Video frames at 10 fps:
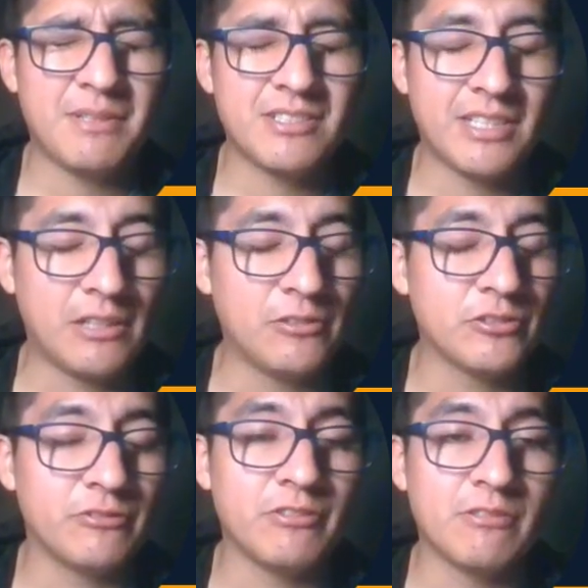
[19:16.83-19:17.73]

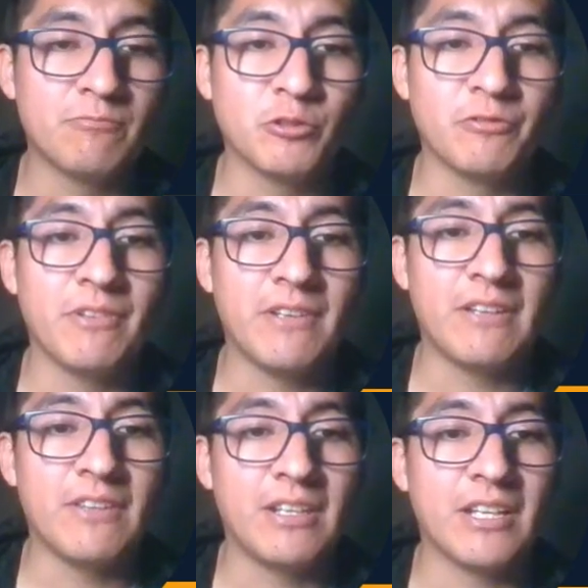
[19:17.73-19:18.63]
seconds of improvement
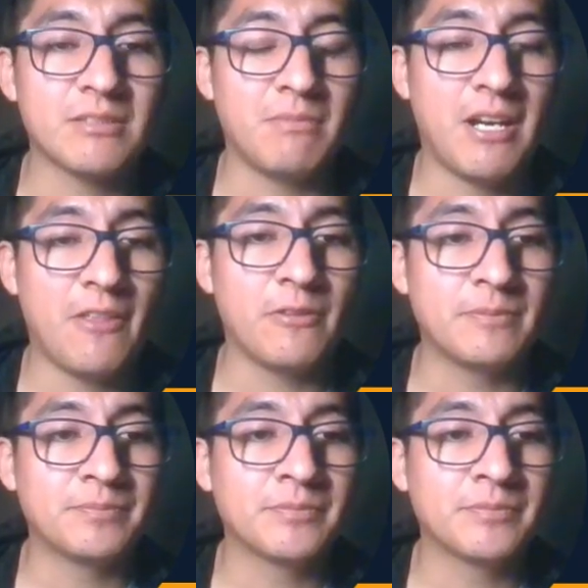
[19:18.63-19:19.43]
in the next marathon.